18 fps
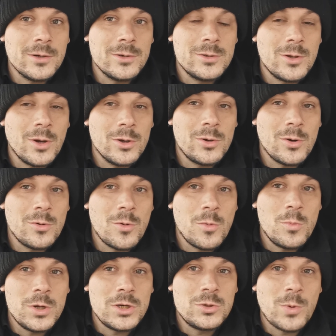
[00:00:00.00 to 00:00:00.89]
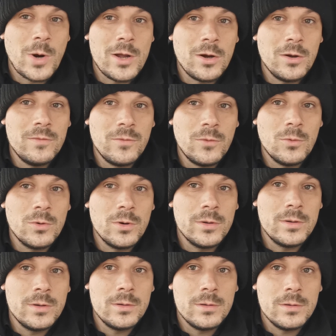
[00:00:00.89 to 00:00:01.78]
I don't know which way I've
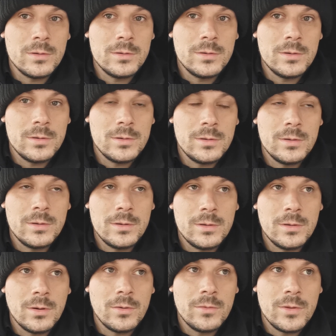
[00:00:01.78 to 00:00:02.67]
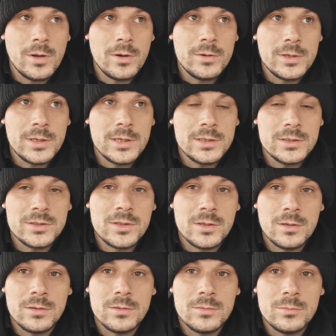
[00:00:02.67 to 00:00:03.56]
fallen on the ideas
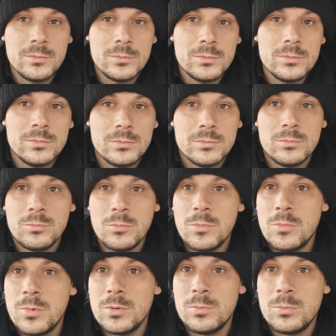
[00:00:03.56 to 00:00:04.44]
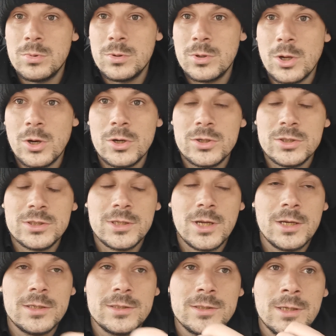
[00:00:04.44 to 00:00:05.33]
that we're going to
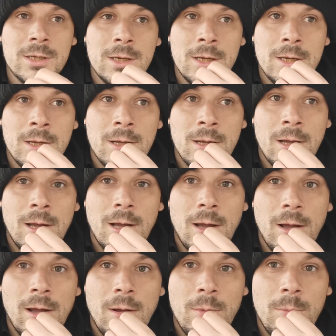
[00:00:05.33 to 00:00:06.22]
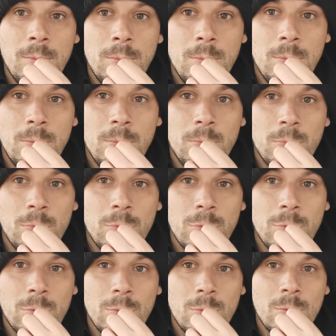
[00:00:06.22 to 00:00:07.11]
discuss.
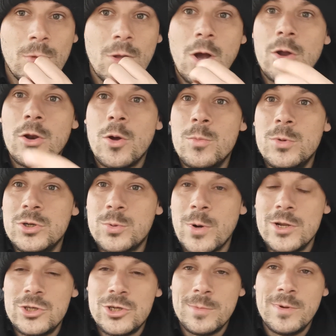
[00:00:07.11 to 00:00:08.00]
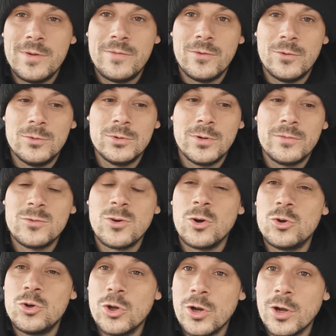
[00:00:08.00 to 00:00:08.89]
I know which way Jimmy falls. I've
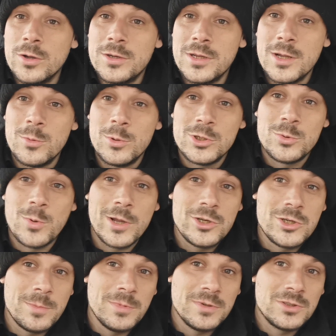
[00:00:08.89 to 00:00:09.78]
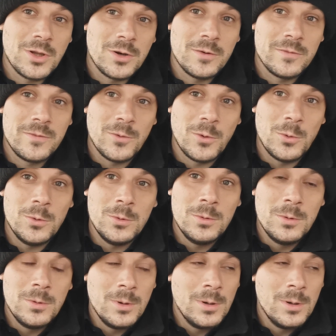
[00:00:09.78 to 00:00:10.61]
got a good idea which way Jimmy's going to fall.